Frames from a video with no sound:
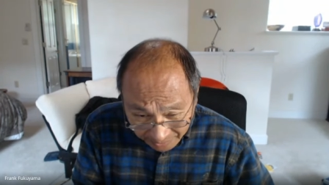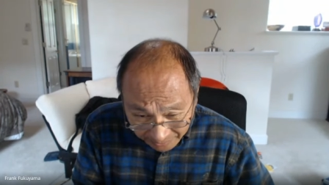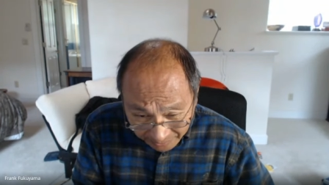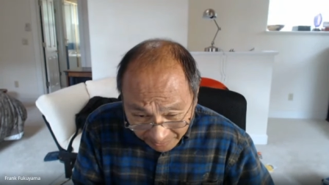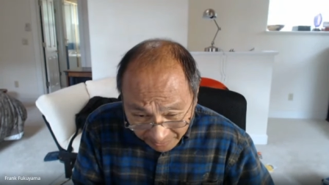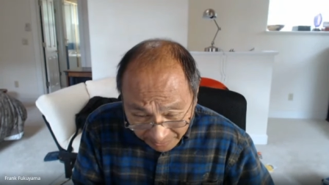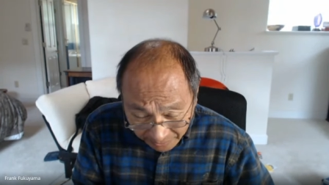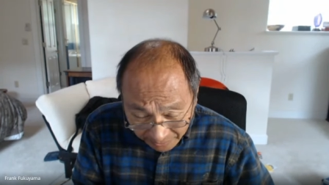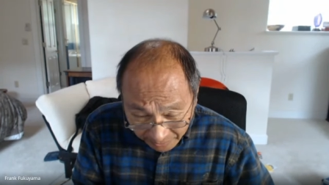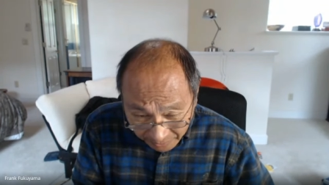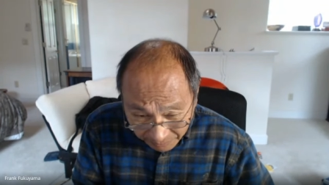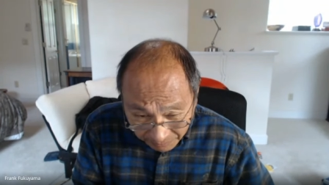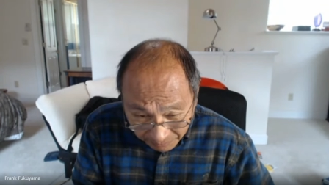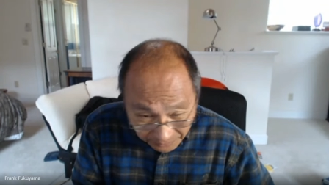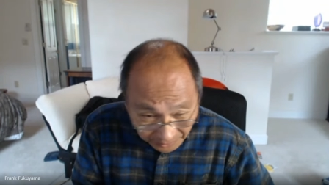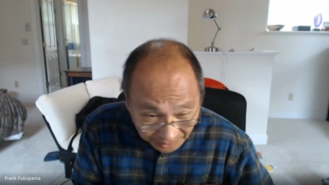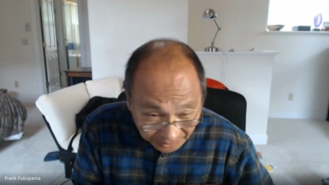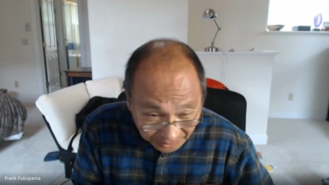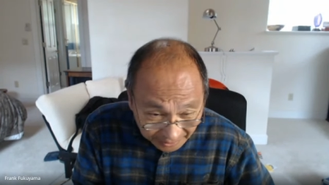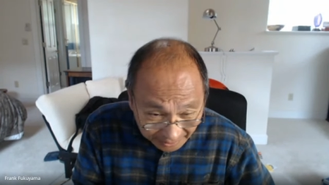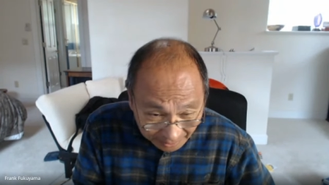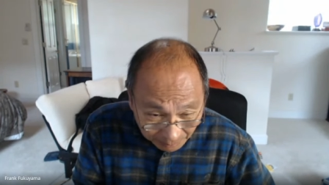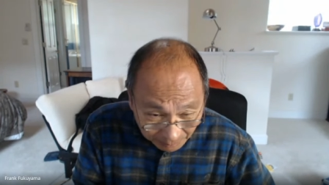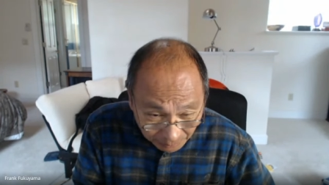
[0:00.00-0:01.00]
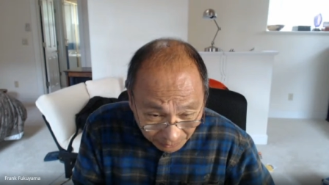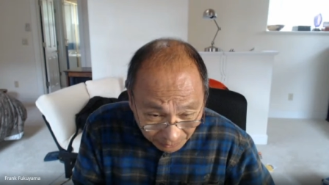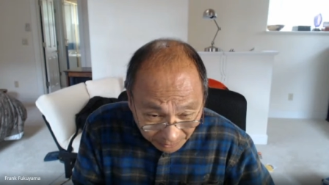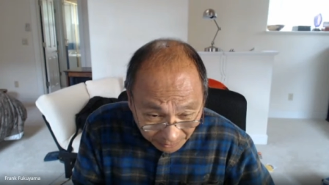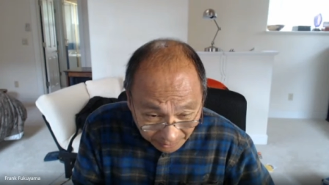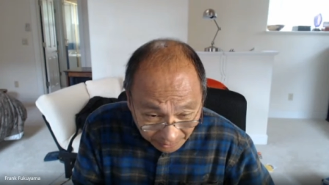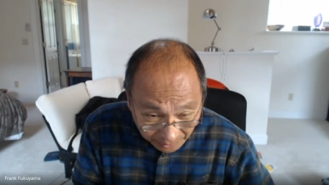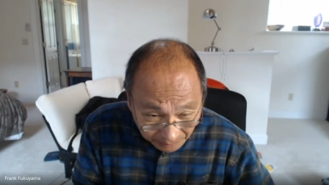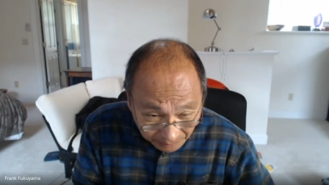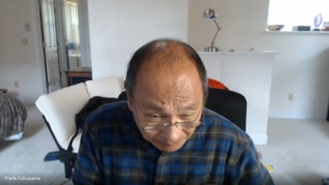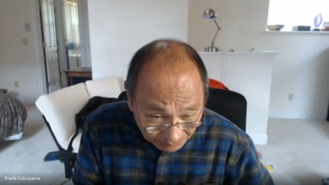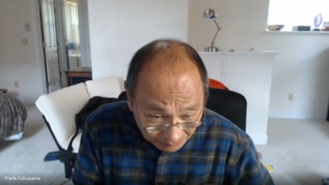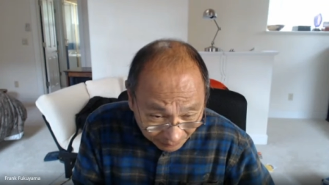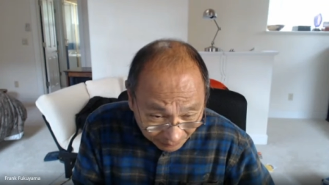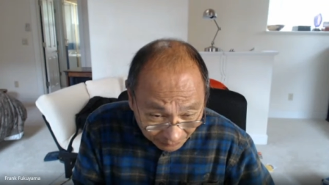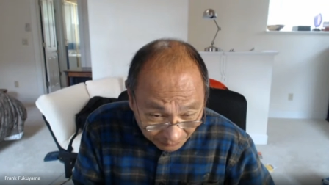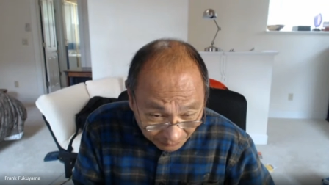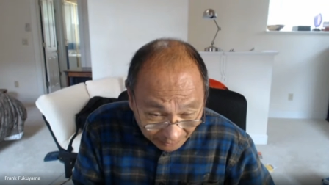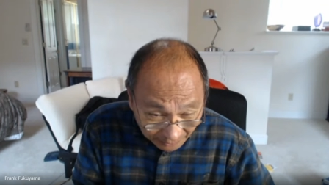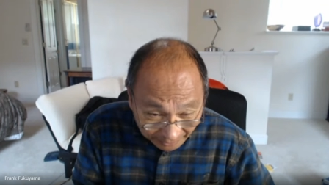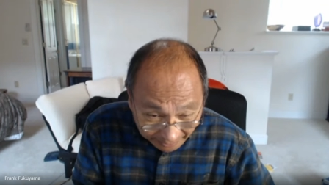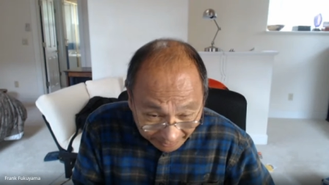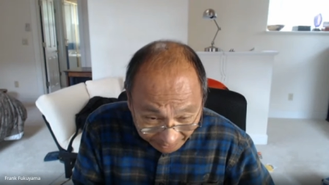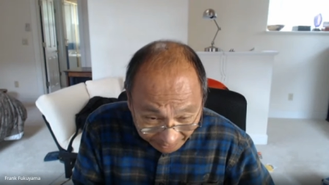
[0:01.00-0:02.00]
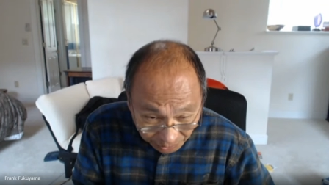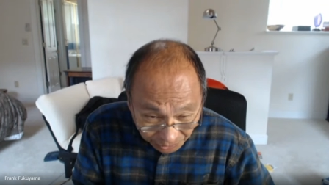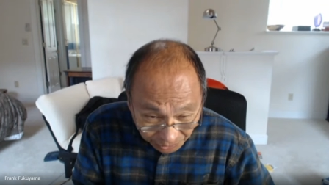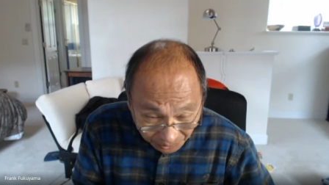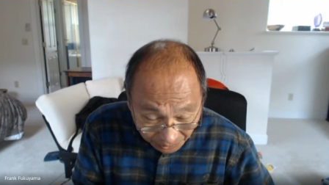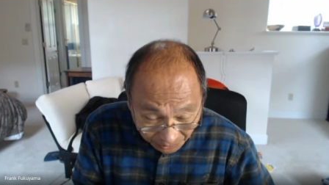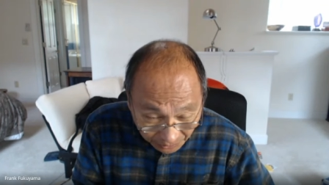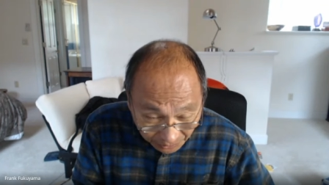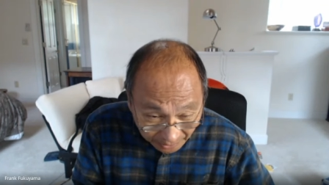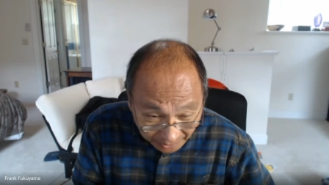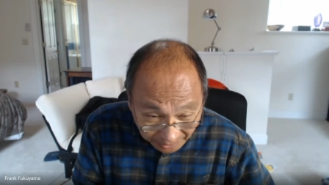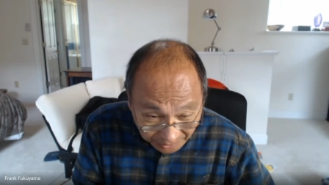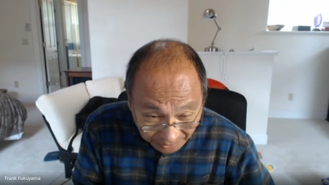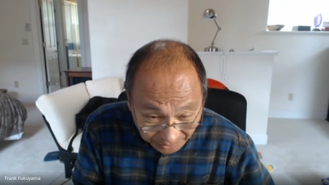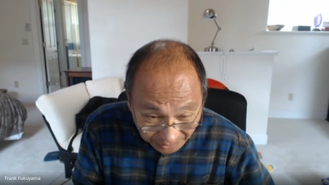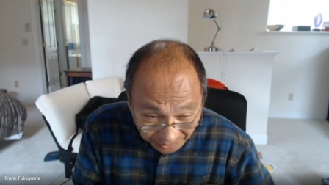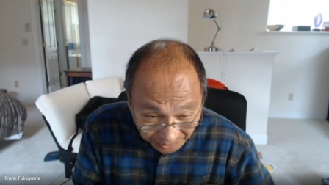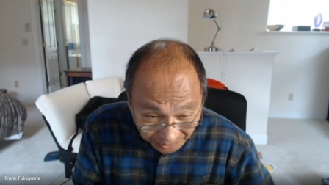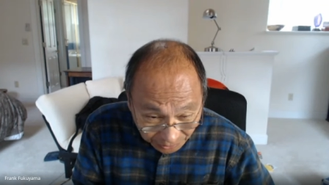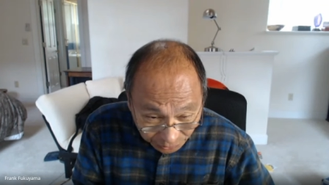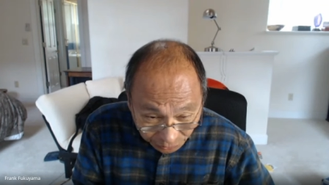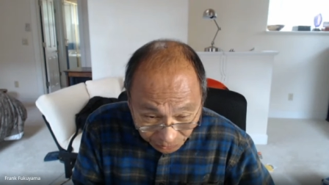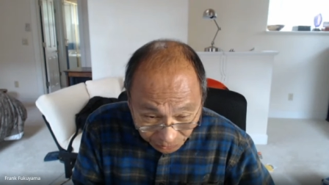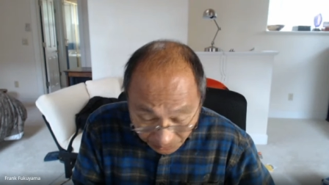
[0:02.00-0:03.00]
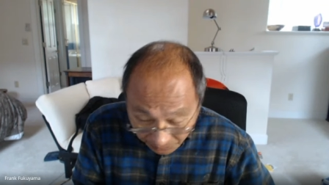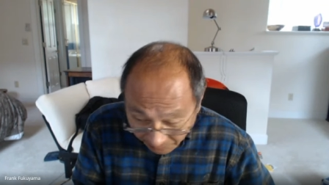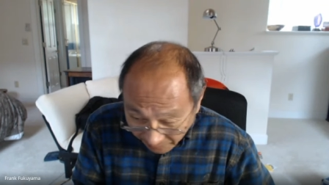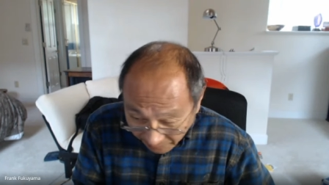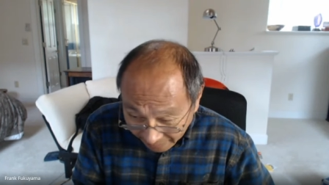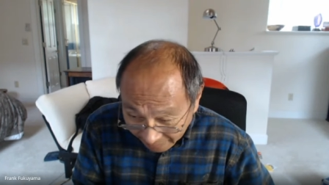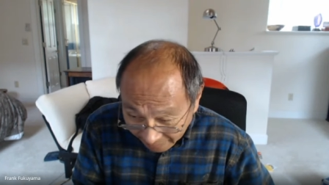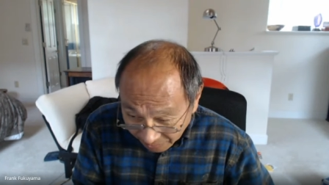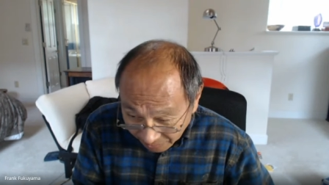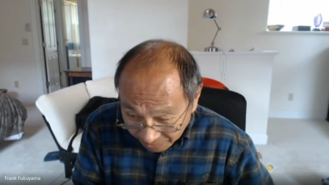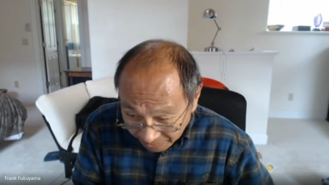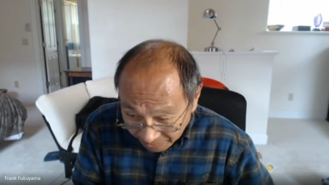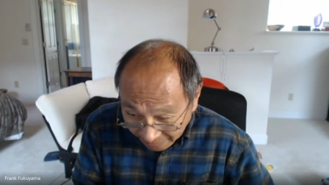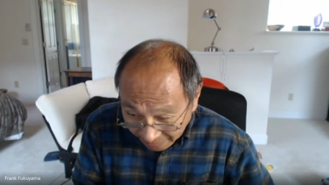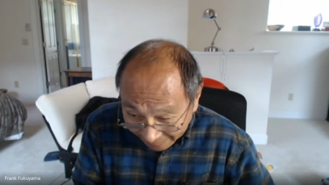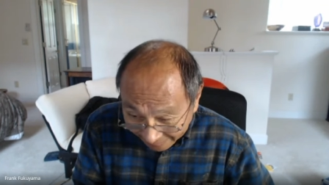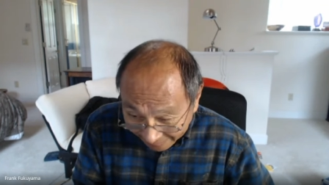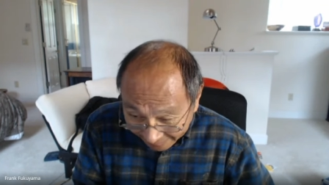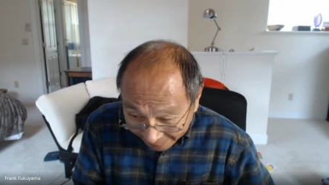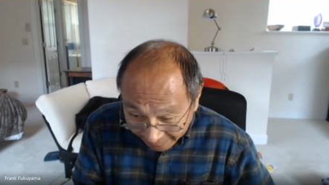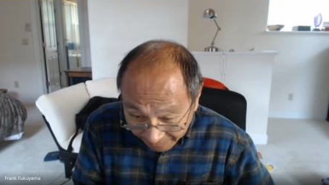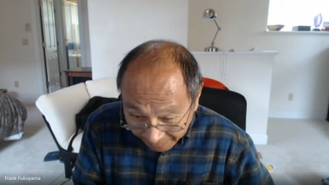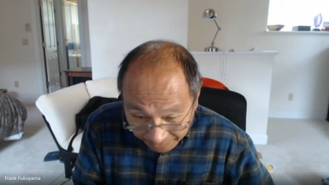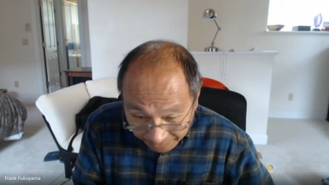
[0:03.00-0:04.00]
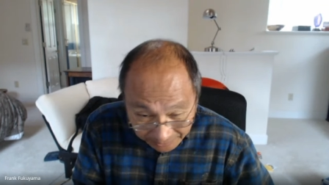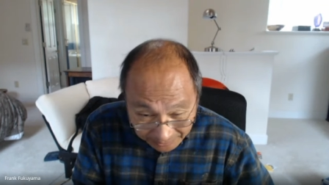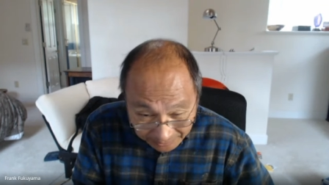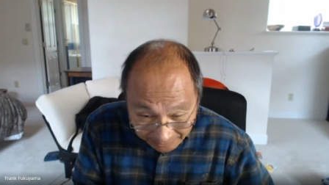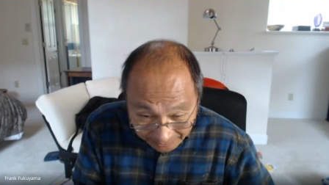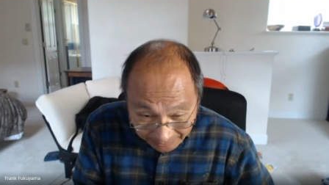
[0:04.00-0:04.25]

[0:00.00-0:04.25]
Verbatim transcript: think that, for example, the financial crisis in 2008